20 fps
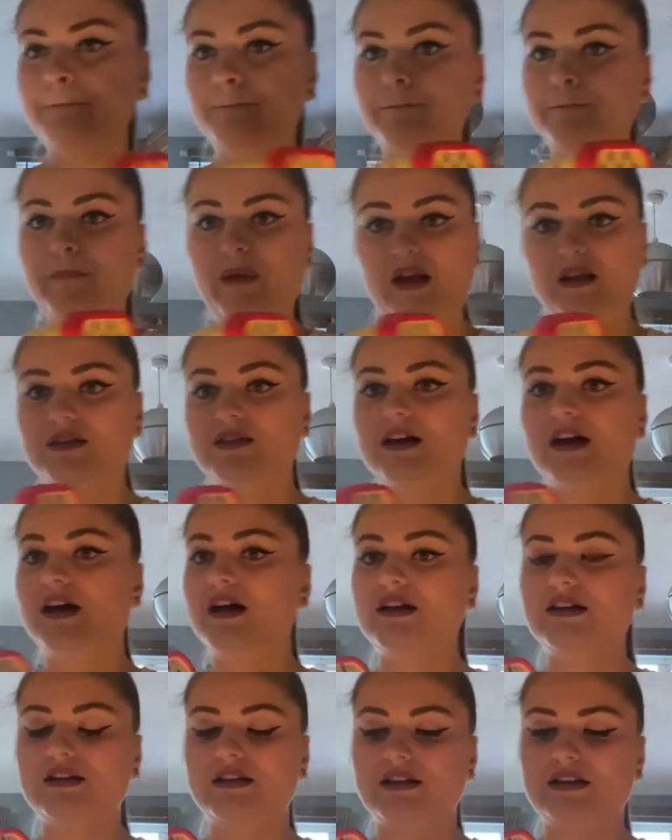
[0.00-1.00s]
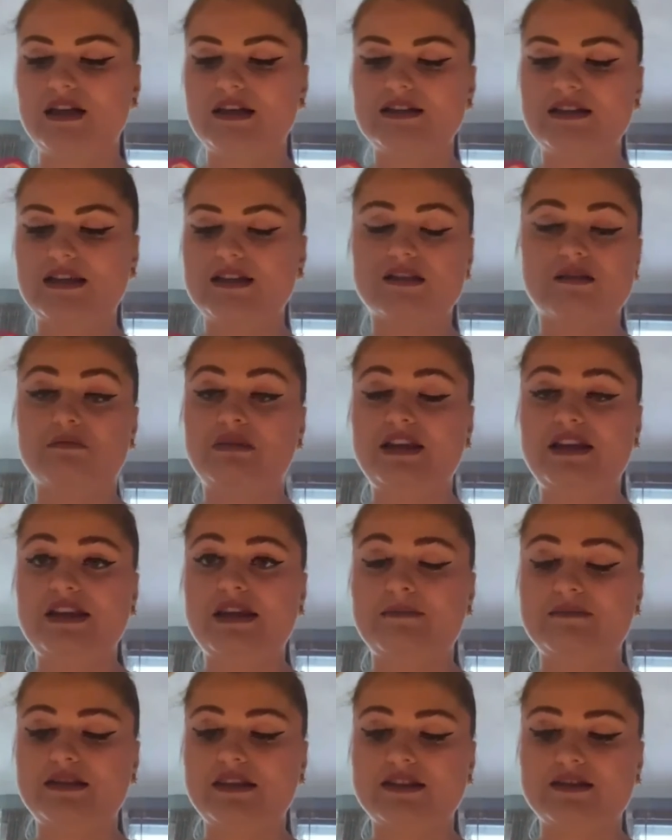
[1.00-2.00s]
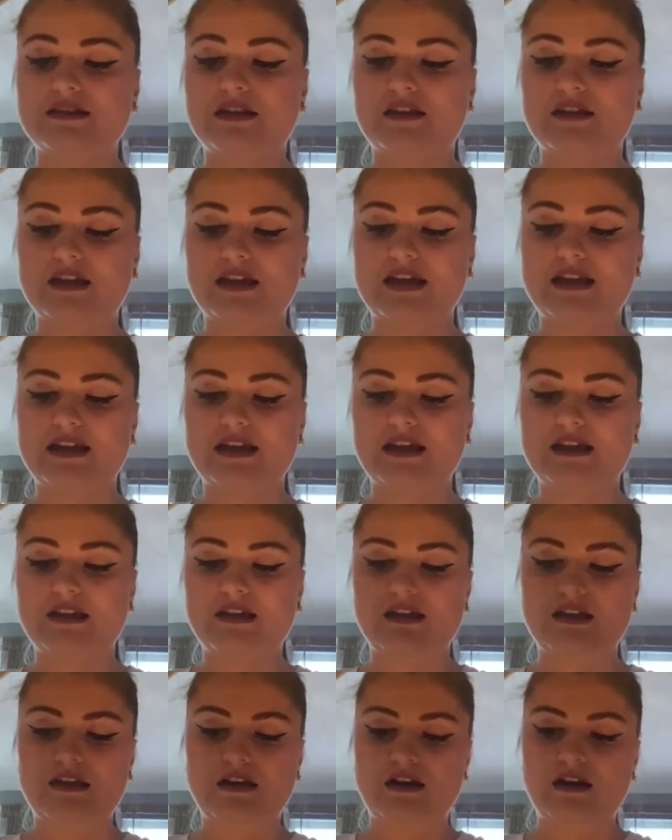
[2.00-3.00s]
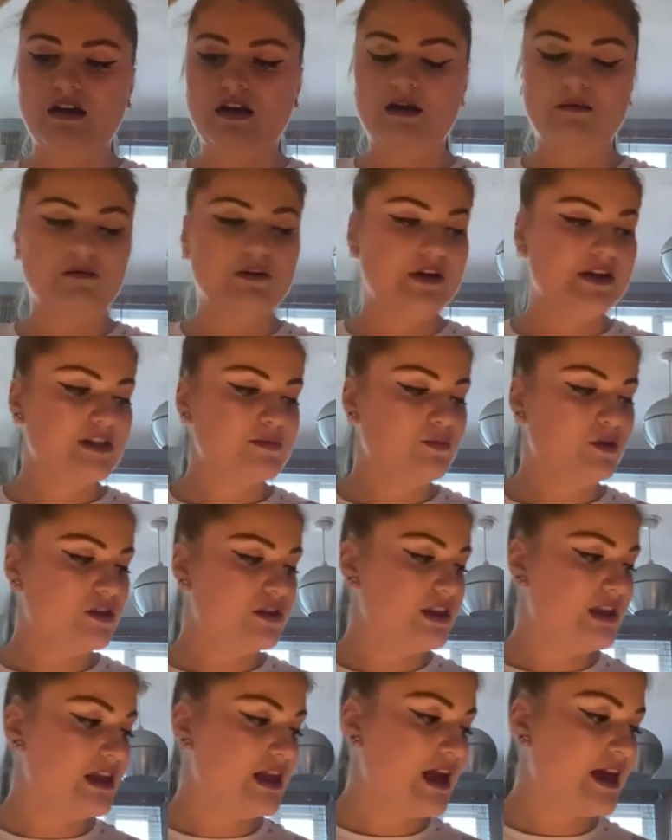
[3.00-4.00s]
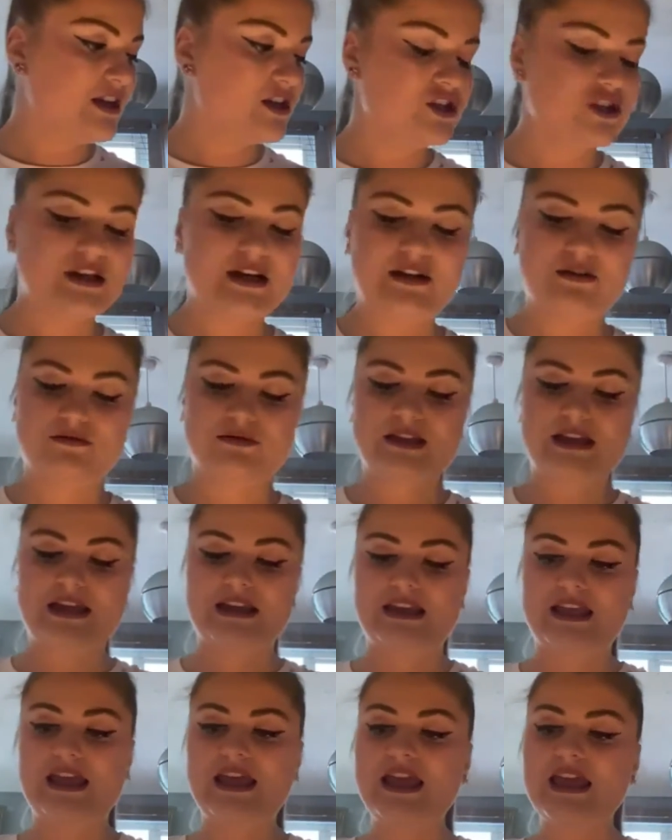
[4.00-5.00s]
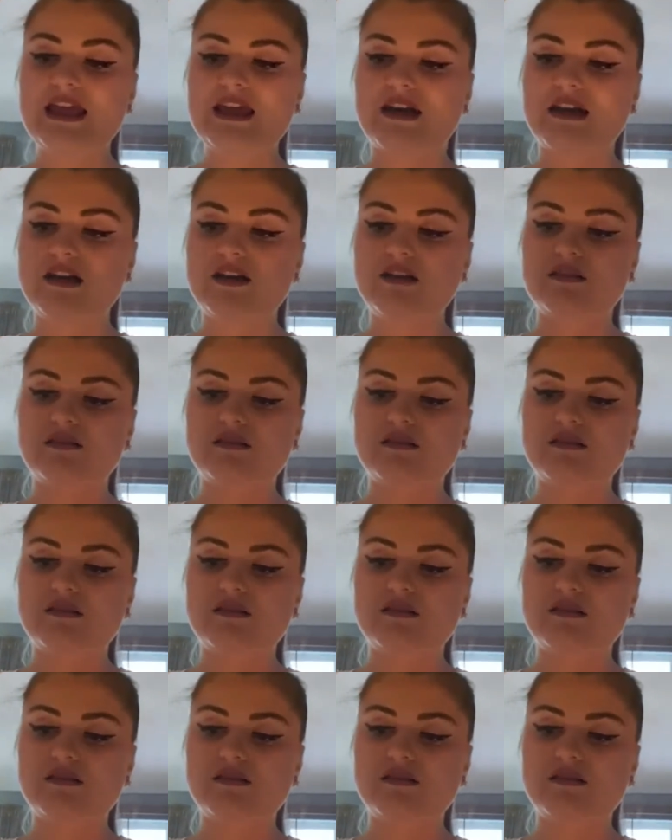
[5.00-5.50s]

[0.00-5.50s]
butter, as in it's completely empty, there's nothing in it, I'm going to put the eggshells in here.